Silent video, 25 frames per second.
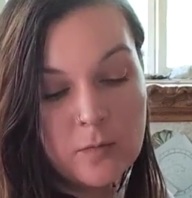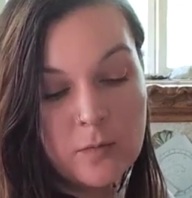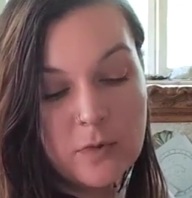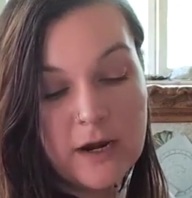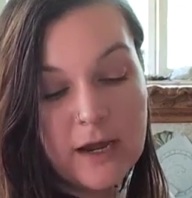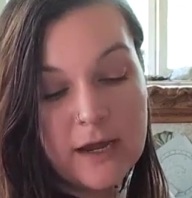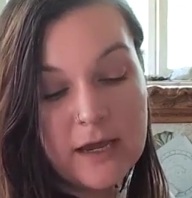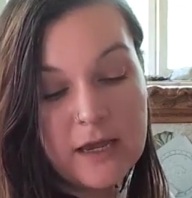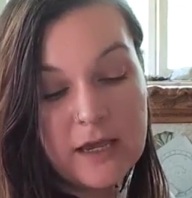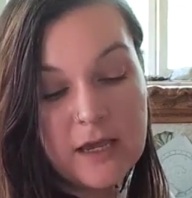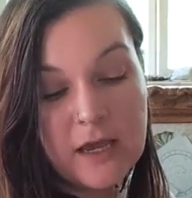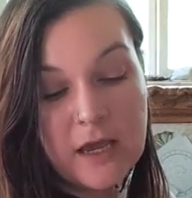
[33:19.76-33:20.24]

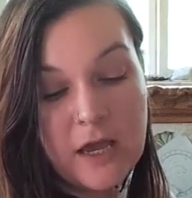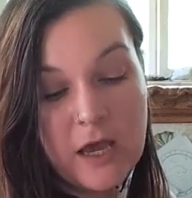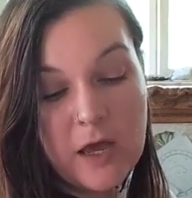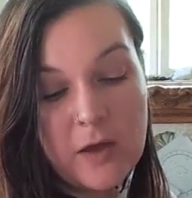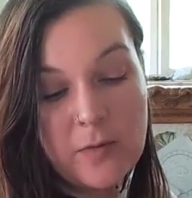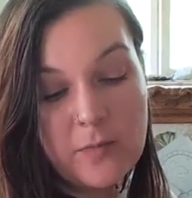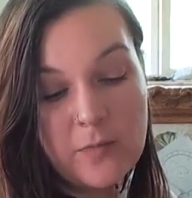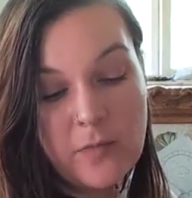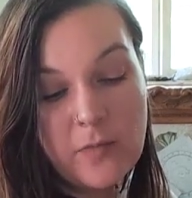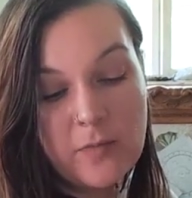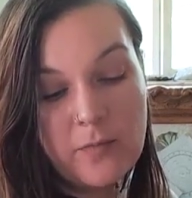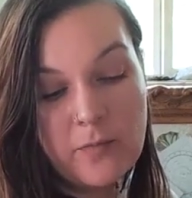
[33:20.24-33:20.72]
but I
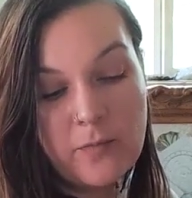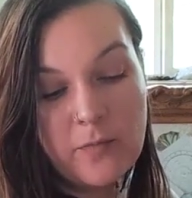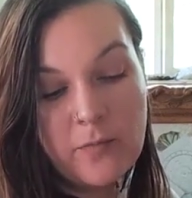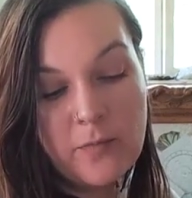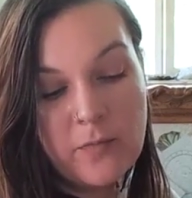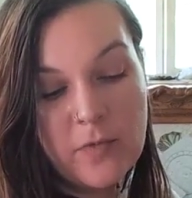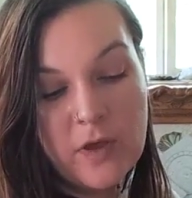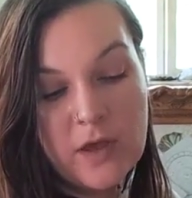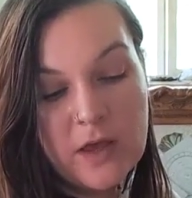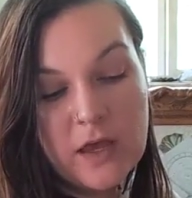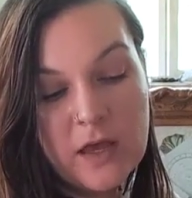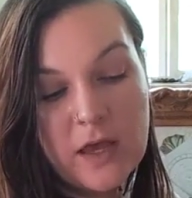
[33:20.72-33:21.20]
am,
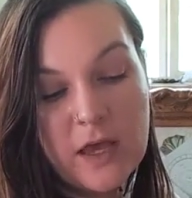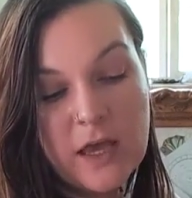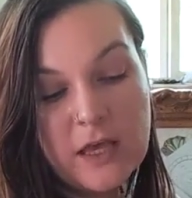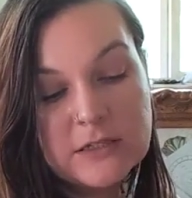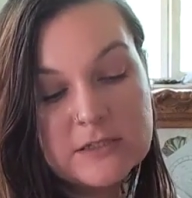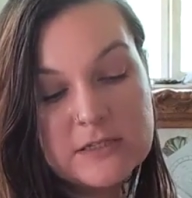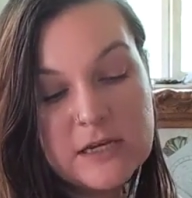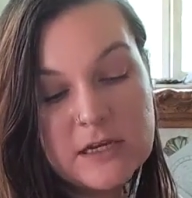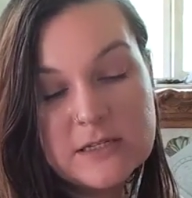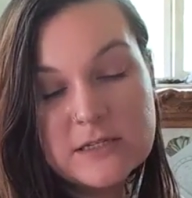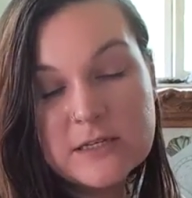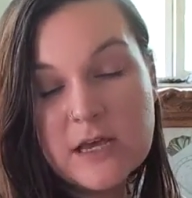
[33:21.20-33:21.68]

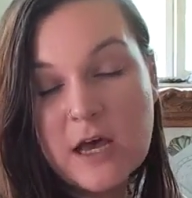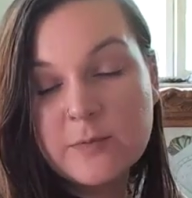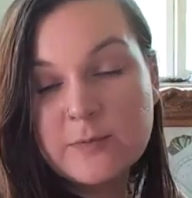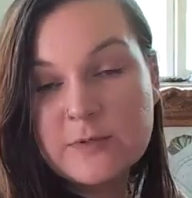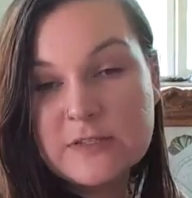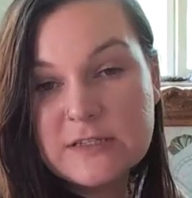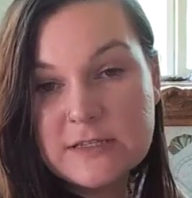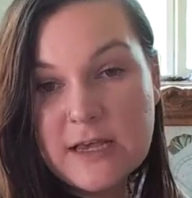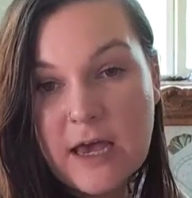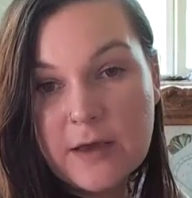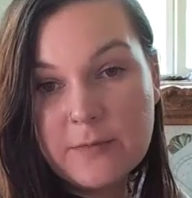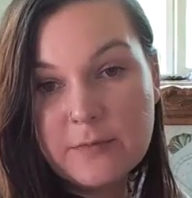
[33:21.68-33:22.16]
it does
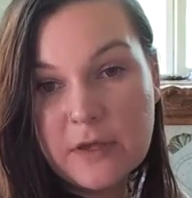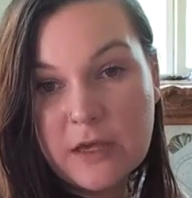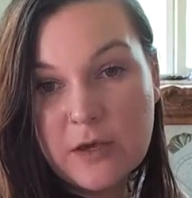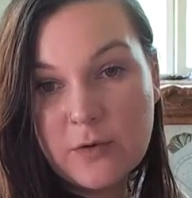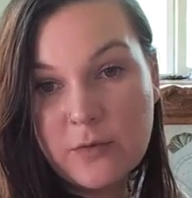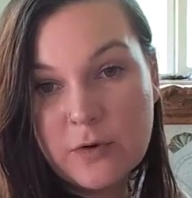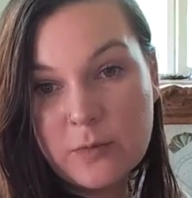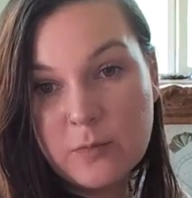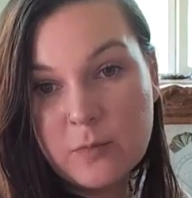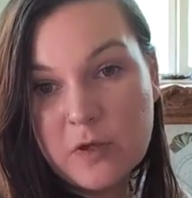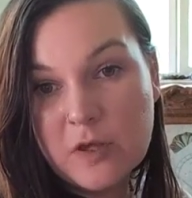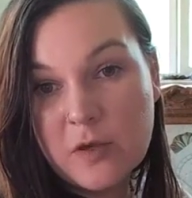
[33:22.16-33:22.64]
upset me
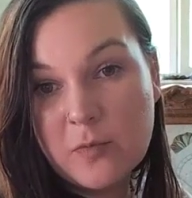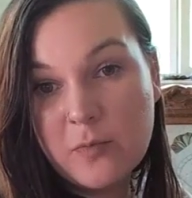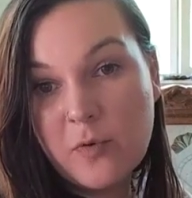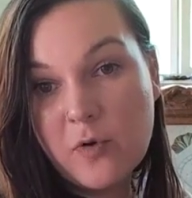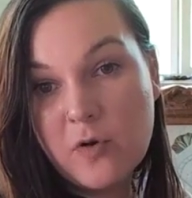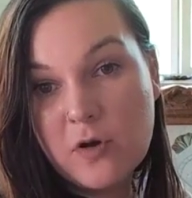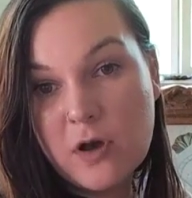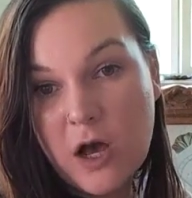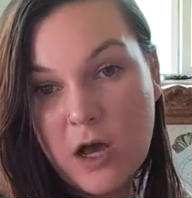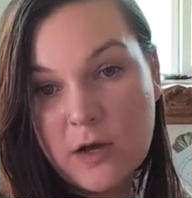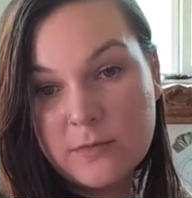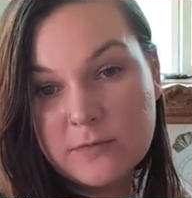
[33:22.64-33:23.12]
when
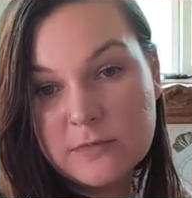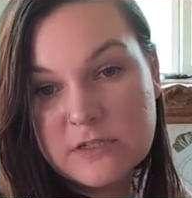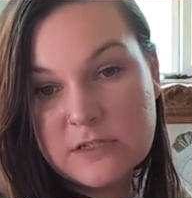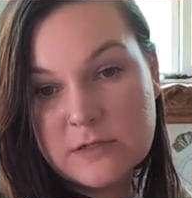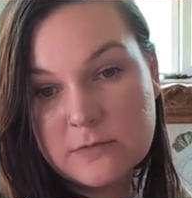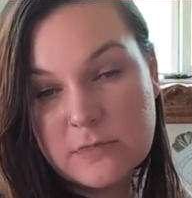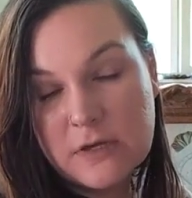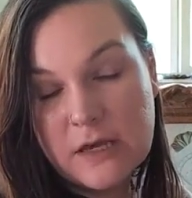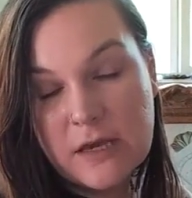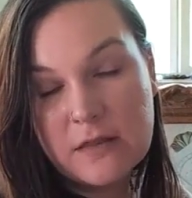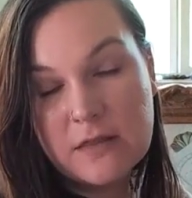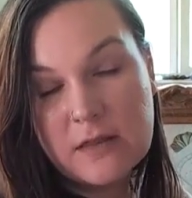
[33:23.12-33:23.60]
people come
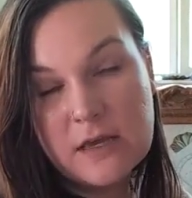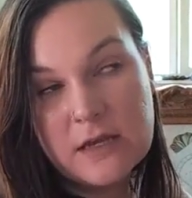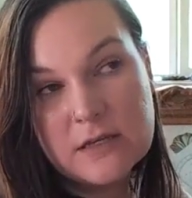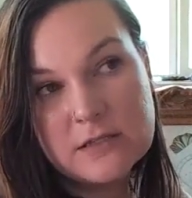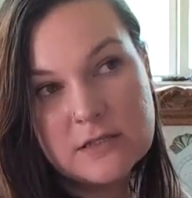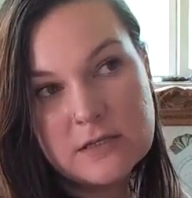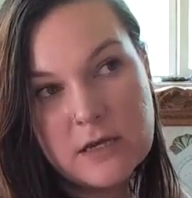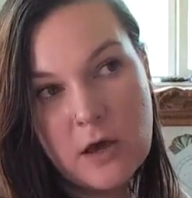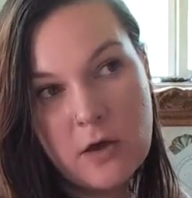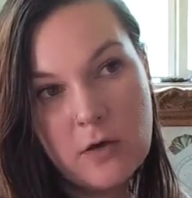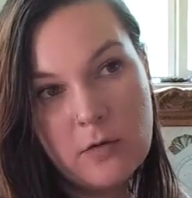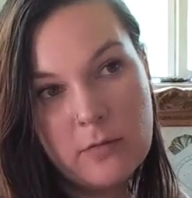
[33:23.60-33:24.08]
to me and they
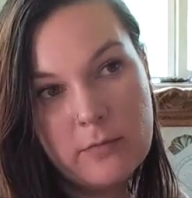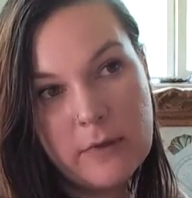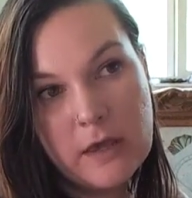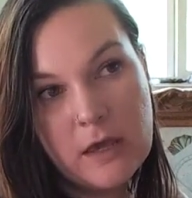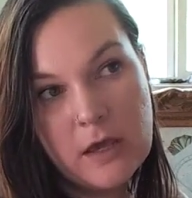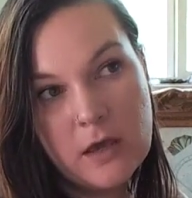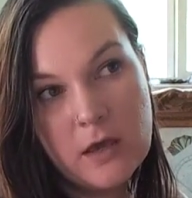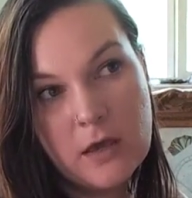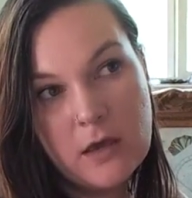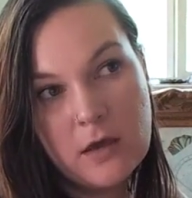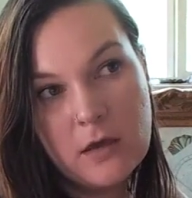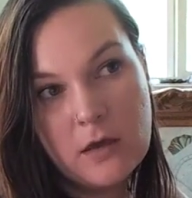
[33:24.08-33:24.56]
tell
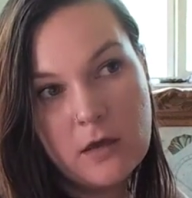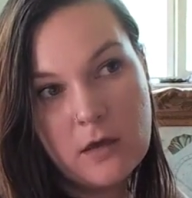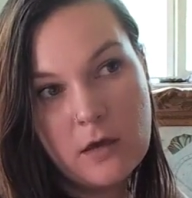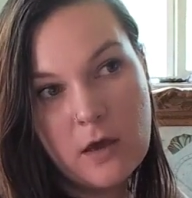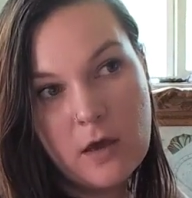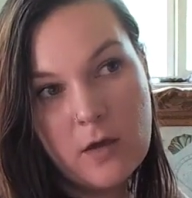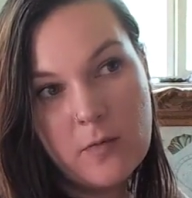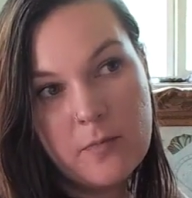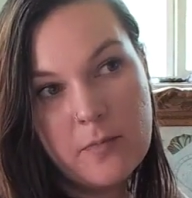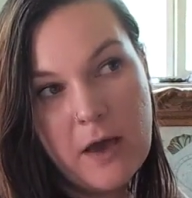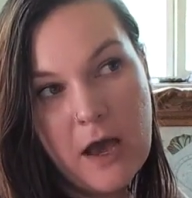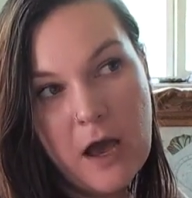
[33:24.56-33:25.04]
me
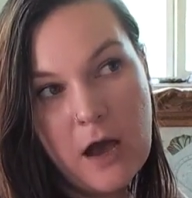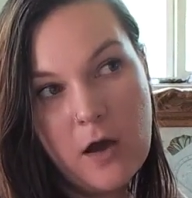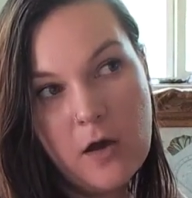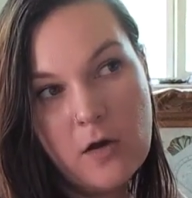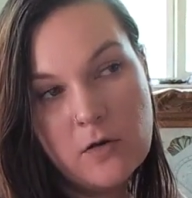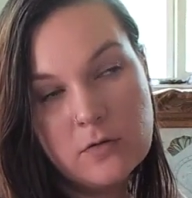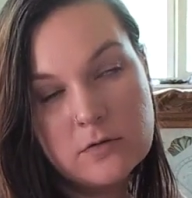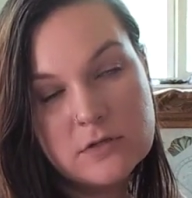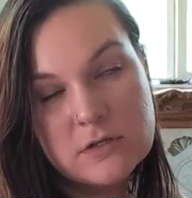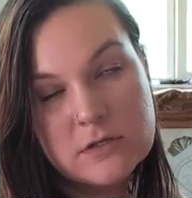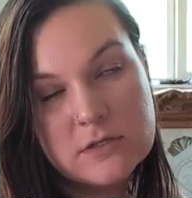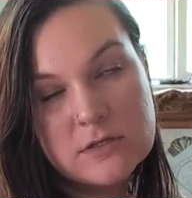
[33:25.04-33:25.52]

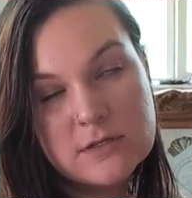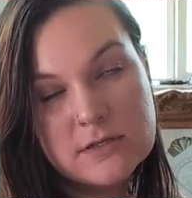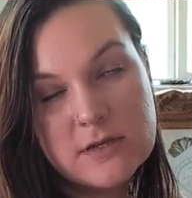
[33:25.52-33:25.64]
about